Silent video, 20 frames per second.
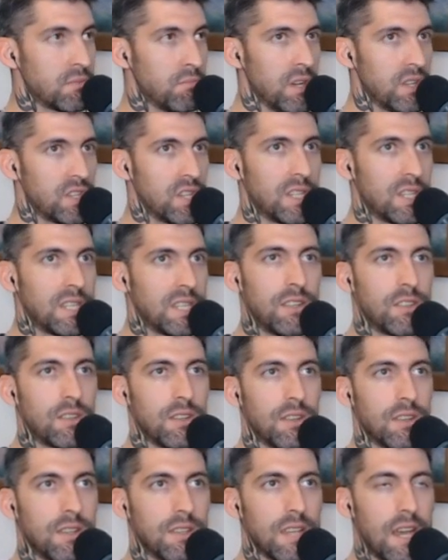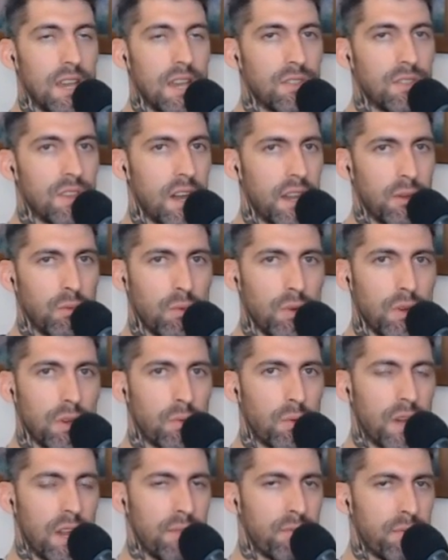much attention as I thought it would
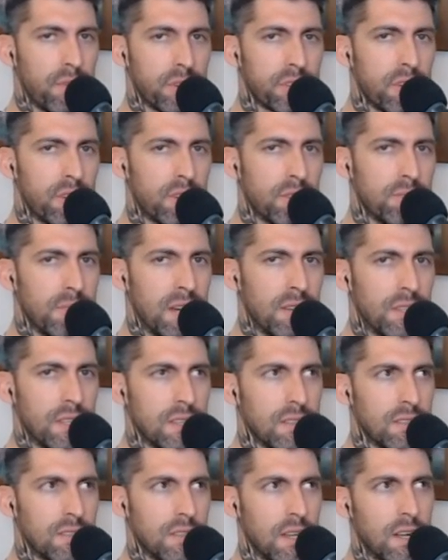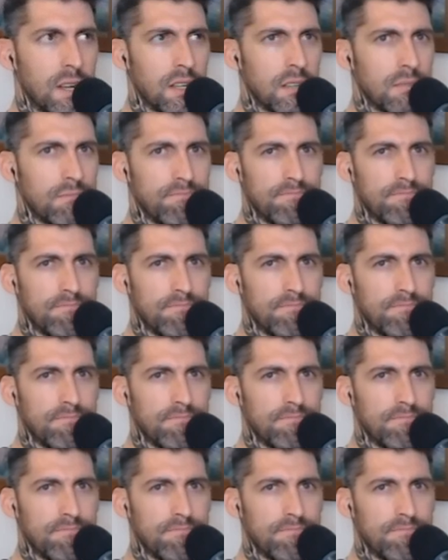when I first heard about this uh, a